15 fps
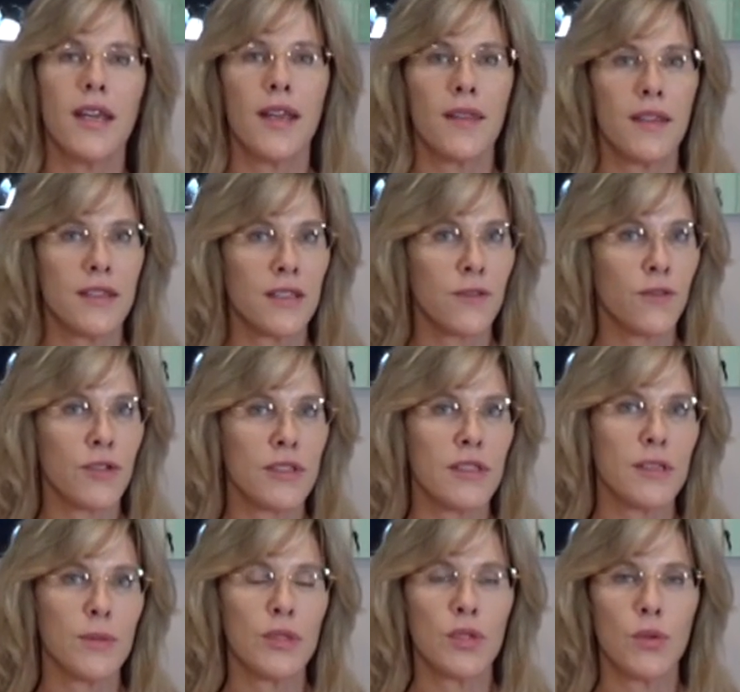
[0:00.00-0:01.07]
and the
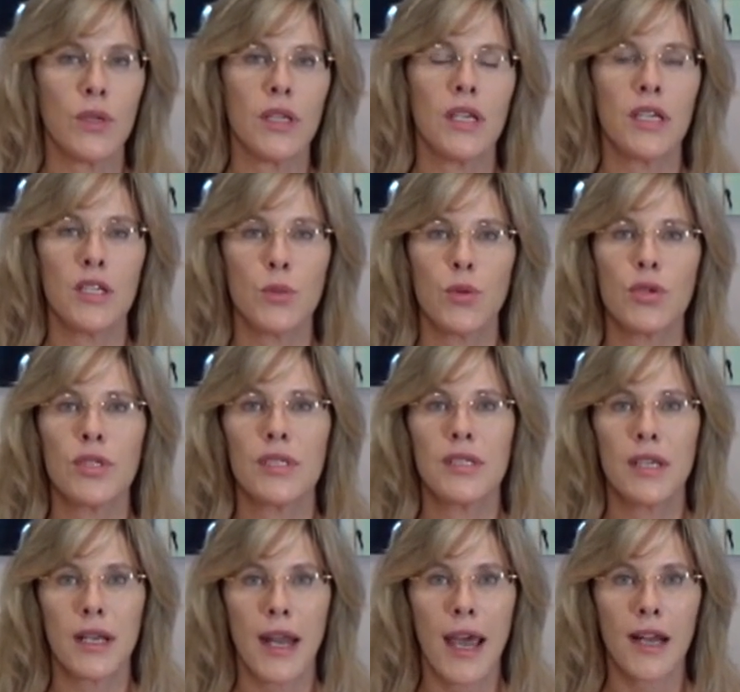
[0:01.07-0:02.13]
differences between each
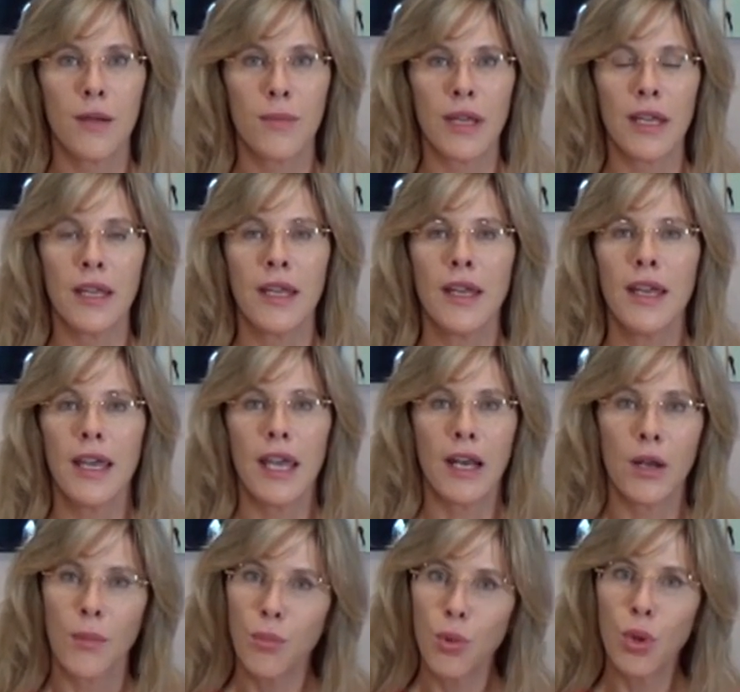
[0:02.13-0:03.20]
person's anatomy,
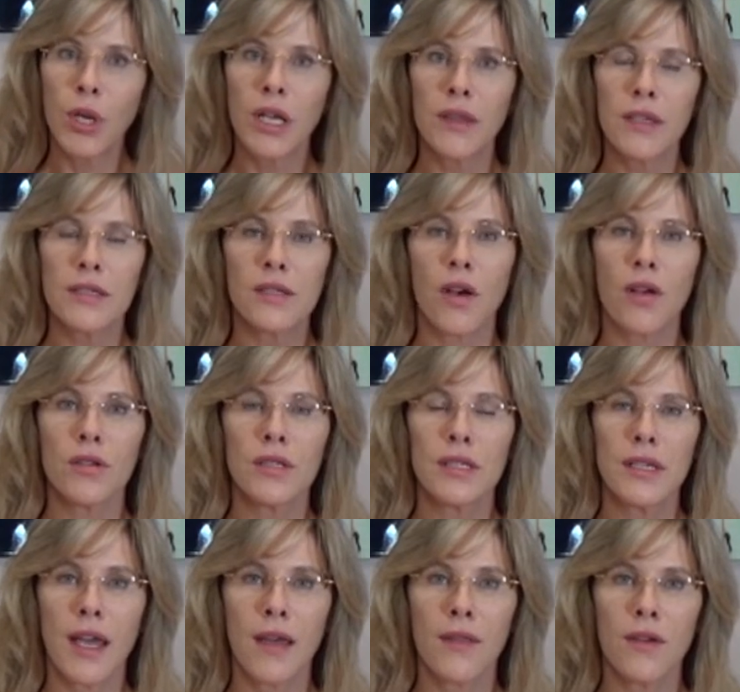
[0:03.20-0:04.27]
and putting this all
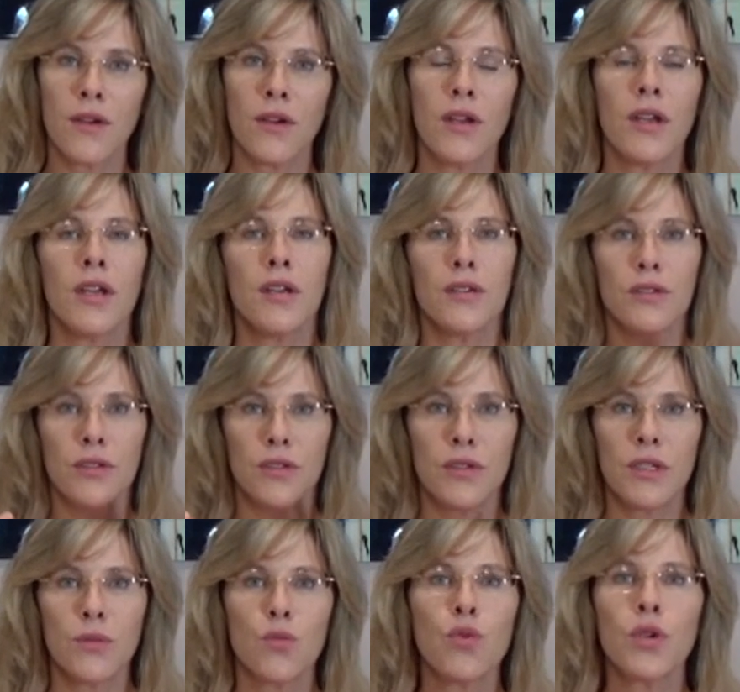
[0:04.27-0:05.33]
together
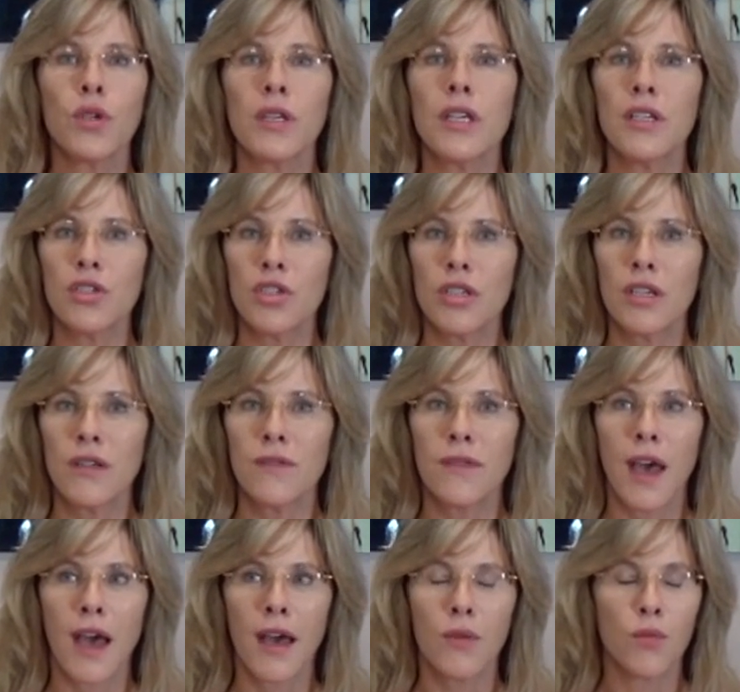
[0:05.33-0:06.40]
to really achieve
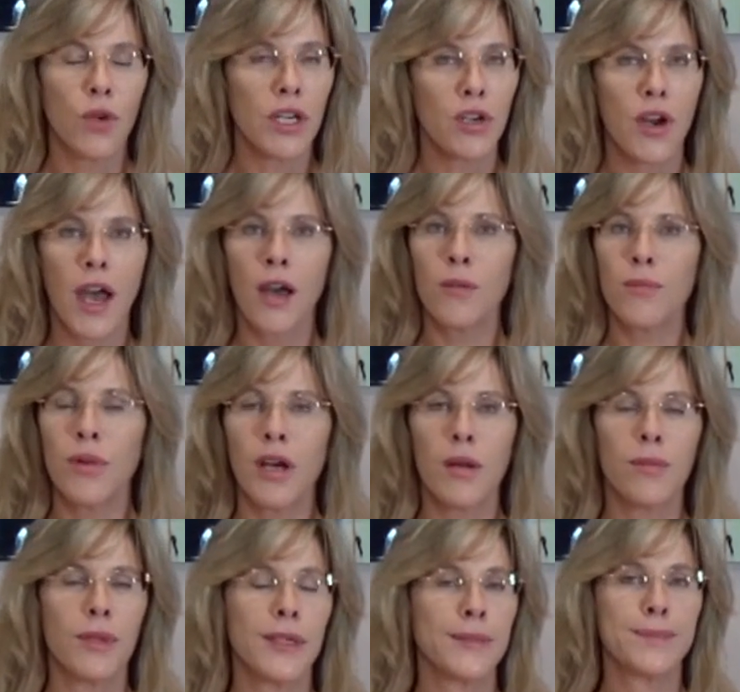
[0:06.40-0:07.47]
that when you're out in
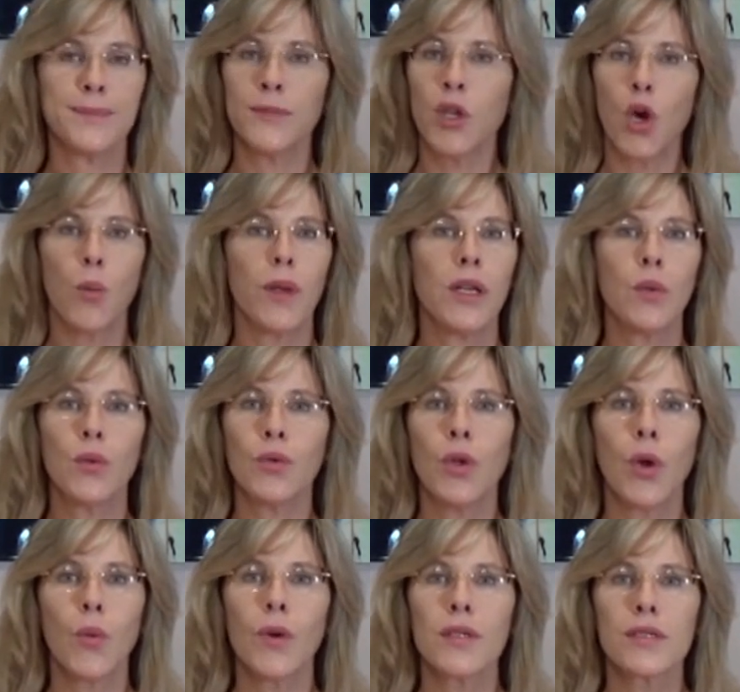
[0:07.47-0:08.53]
public, nobody will
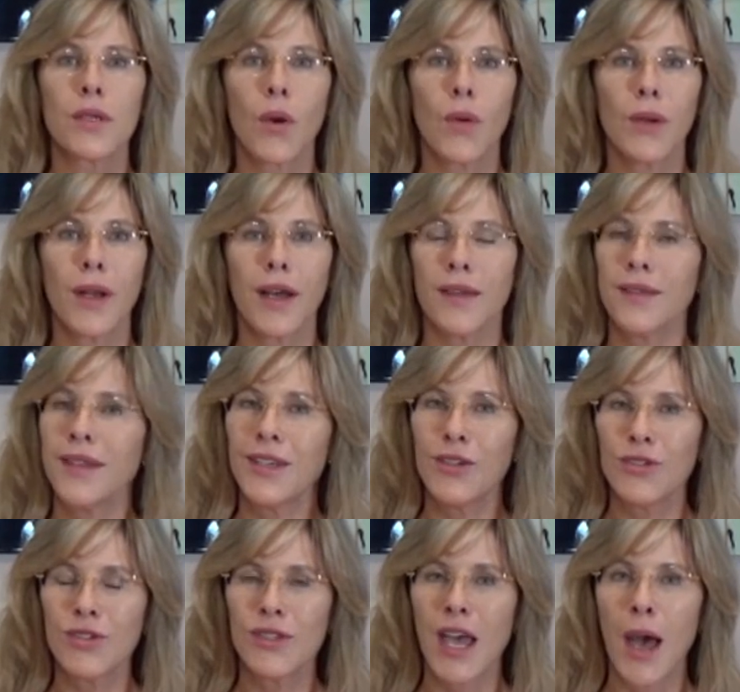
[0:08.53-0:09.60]
know what's going on, that you
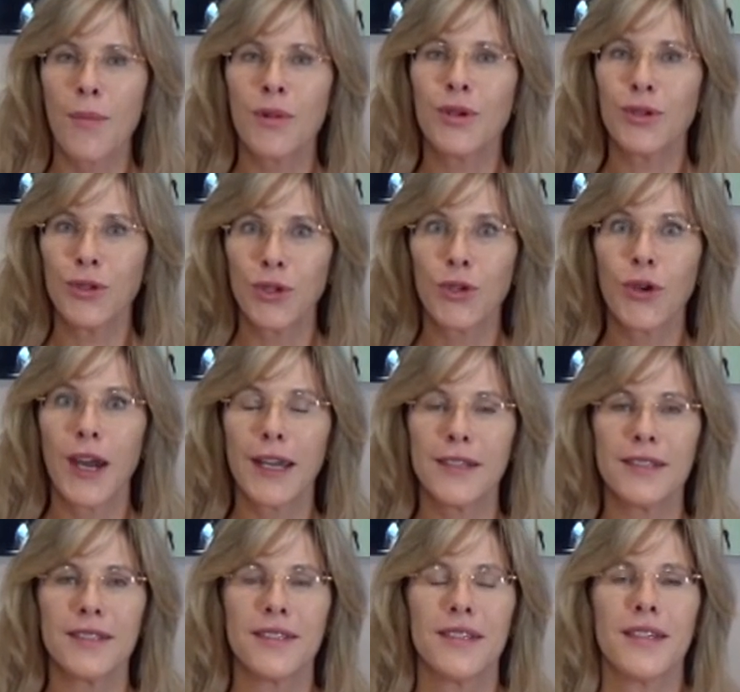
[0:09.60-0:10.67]
just happen to look great.